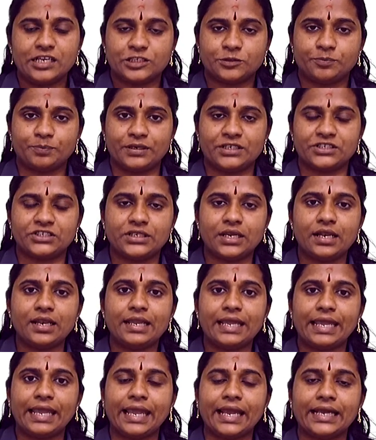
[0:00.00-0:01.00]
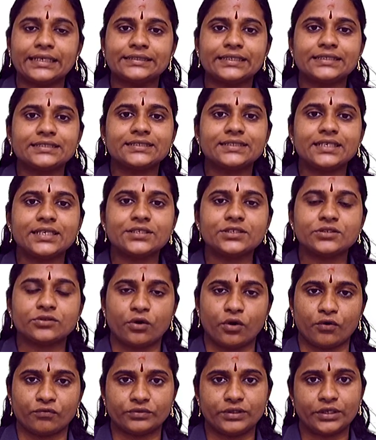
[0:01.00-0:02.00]
Special agencies
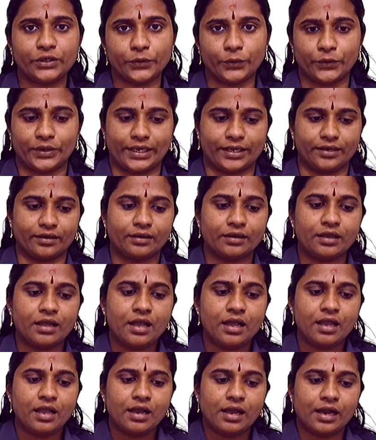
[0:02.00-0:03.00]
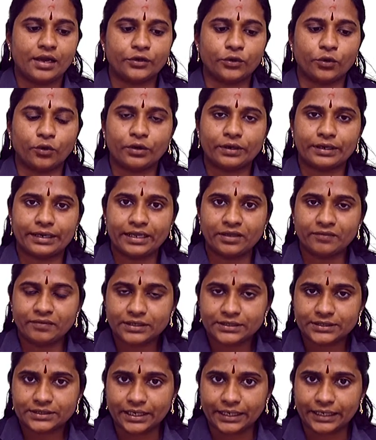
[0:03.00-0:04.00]
of the UN. And already
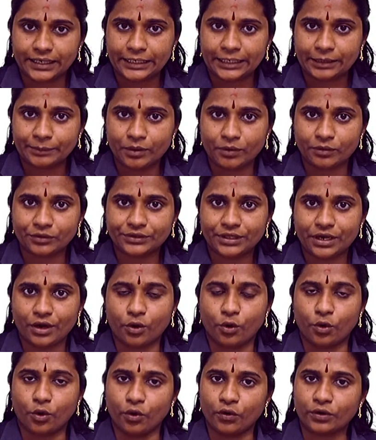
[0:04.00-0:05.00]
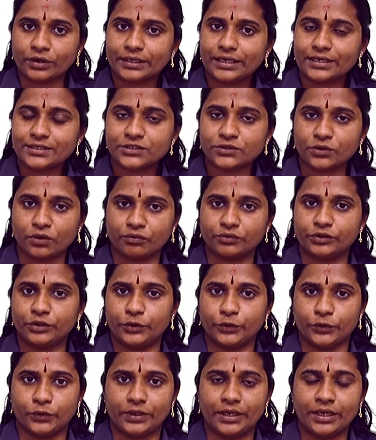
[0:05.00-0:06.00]
we studied about the organs of
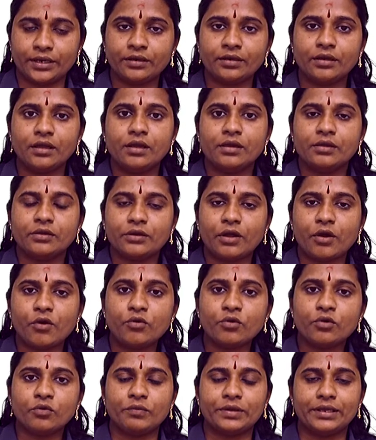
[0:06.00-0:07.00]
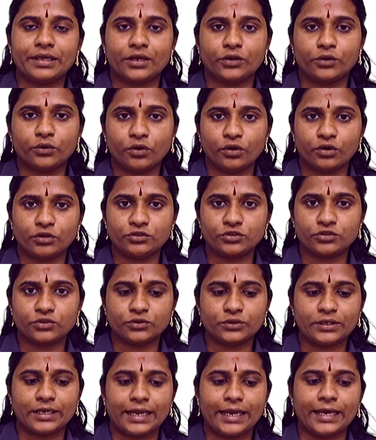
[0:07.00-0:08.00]
the UN. Now we are going
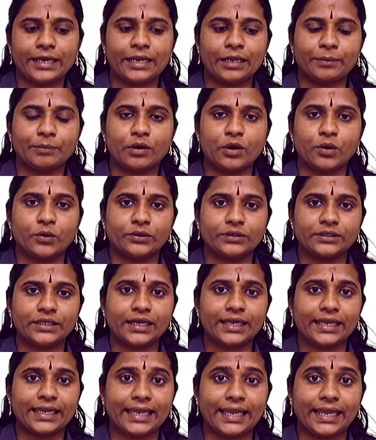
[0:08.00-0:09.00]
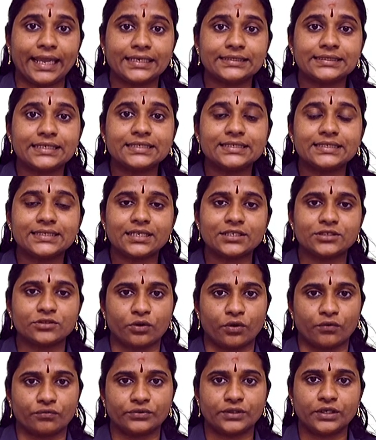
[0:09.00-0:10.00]
to learn about the
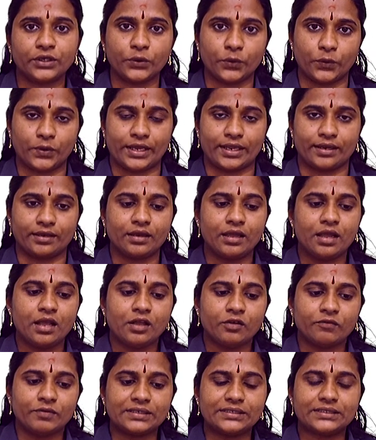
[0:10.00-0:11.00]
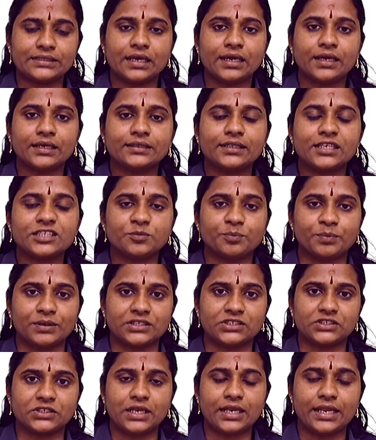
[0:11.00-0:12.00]
agencies of the UN. Which are the
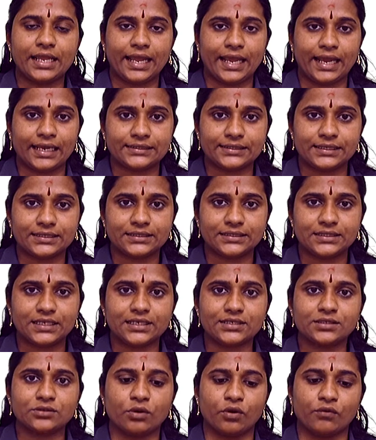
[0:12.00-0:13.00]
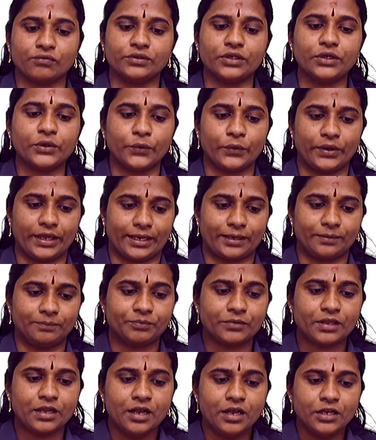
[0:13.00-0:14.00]
special agencies of the UN.
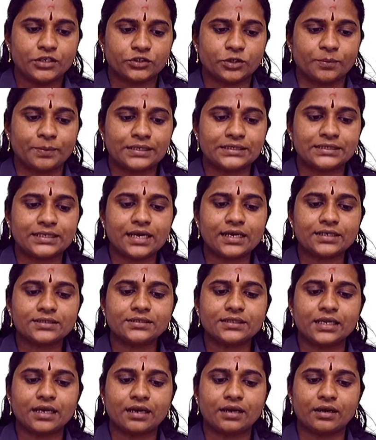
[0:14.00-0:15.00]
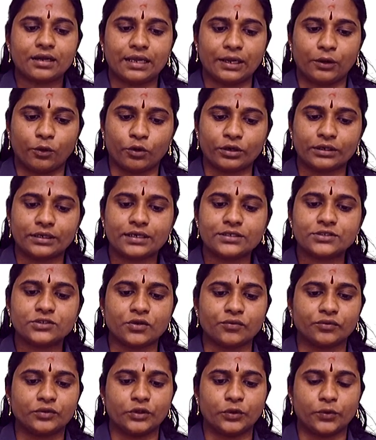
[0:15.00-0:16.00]
So besides the
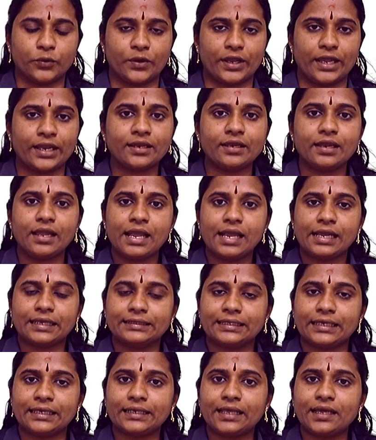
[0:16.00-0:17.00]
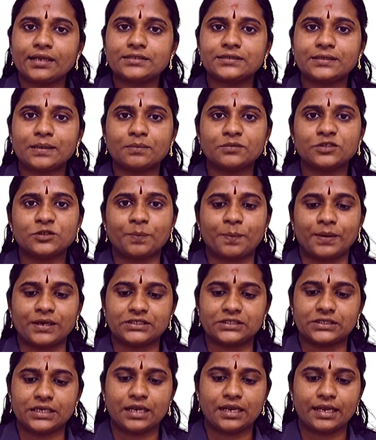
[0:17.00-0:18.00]
organs of the UN, there are some
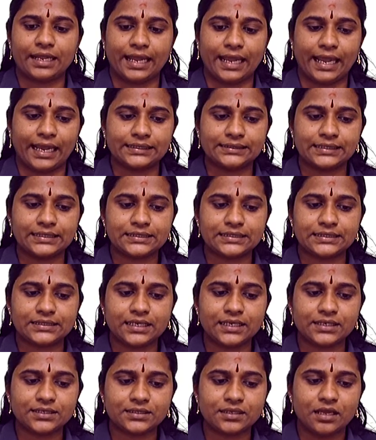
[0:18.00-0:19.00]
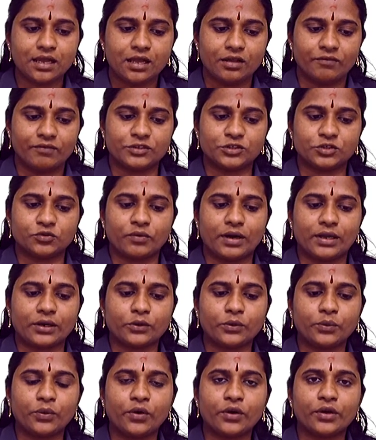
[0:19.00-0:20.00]
special agencies which
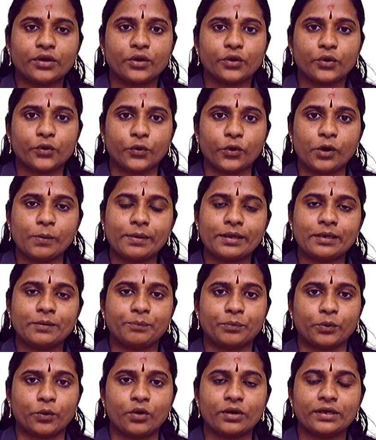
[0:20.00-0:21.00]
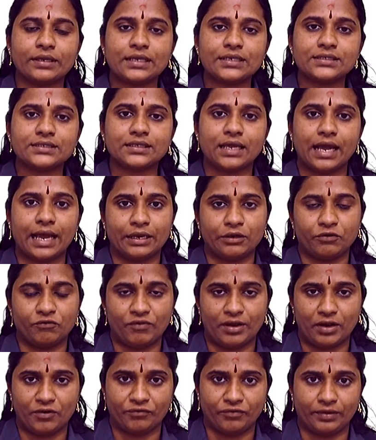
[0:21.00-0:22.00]
work for human progress
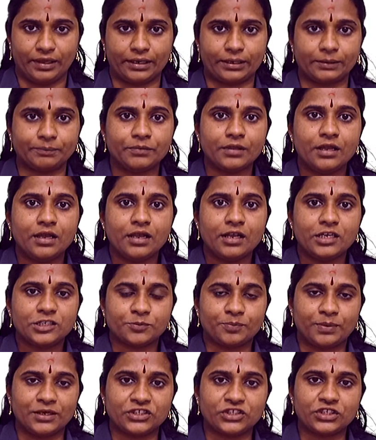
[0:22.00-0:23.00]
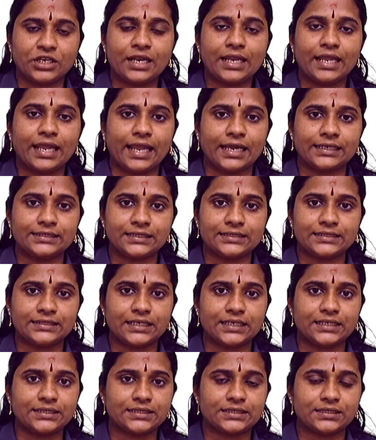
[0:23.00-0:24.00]
and welfare. Special
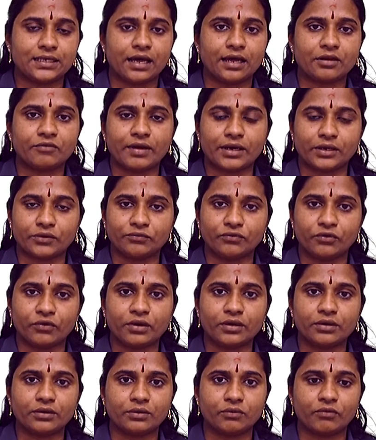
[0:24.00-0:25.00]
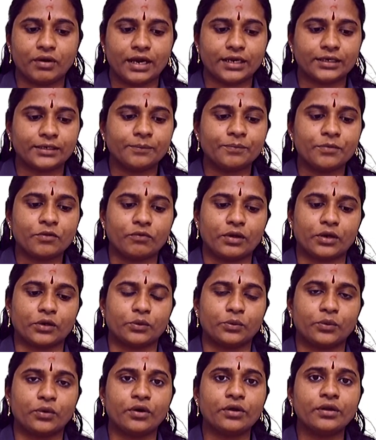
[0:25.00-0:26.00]
agencies are work for what?
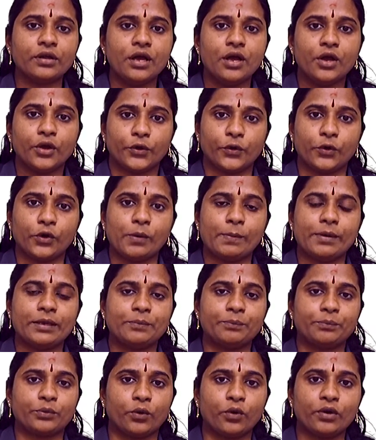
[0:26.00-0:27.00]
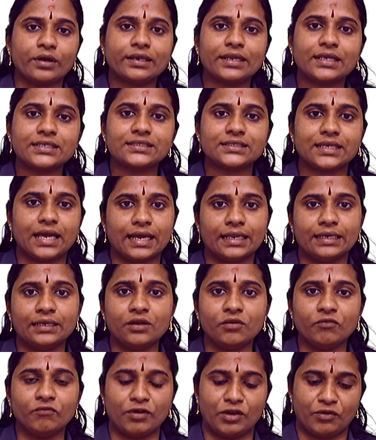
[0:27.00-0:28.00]
Work for human progress
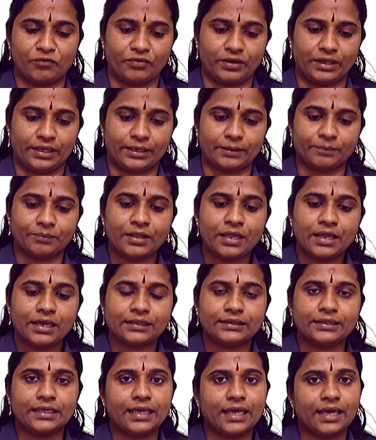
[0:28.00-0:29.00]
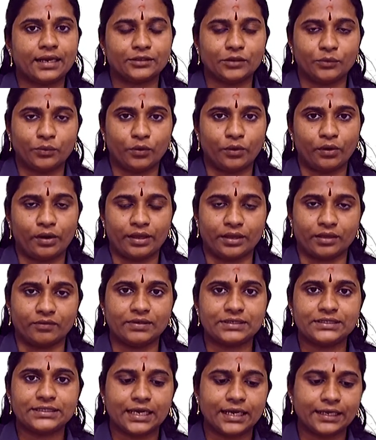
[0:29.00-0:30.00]
and welfare. They are the following.
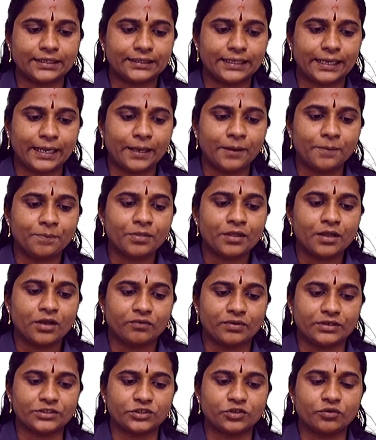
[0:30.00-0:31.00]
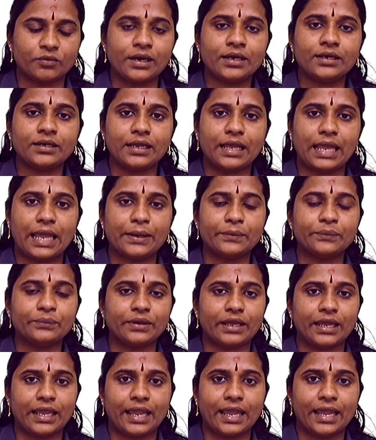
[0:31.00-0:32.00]
Which are they? First one,
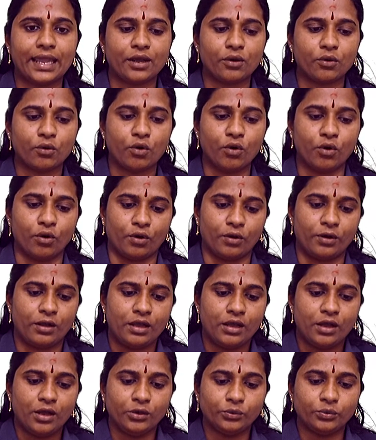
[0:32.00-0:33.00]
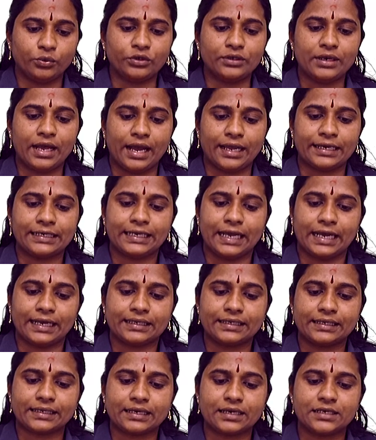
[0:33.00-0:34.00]
FAO, Food and
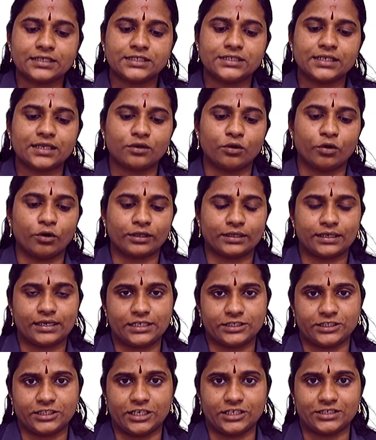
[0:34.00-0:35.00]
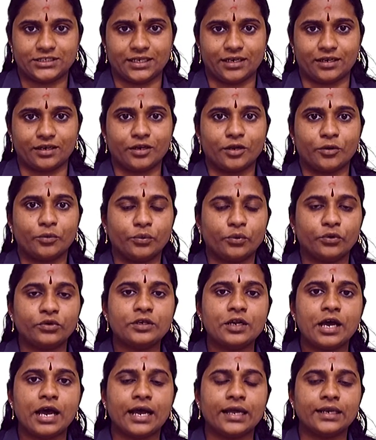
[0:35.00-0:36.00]
Agriculture Organization.
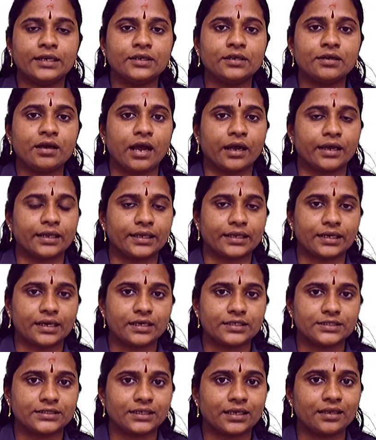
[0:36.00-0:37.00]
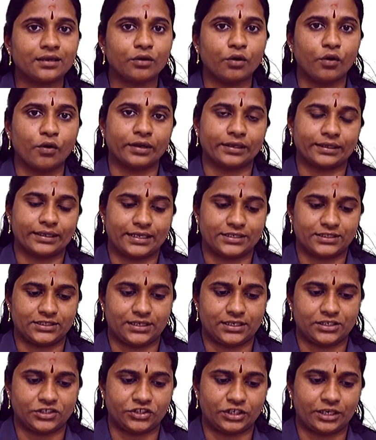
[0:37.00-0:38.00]
Food and Agriculture
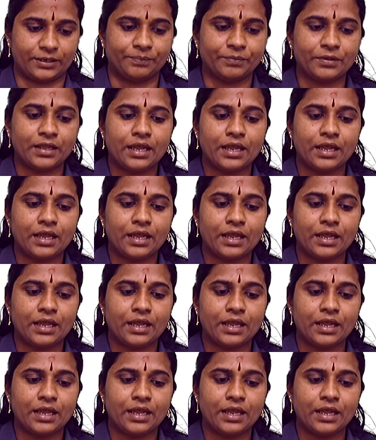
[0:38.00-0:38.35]
Organization.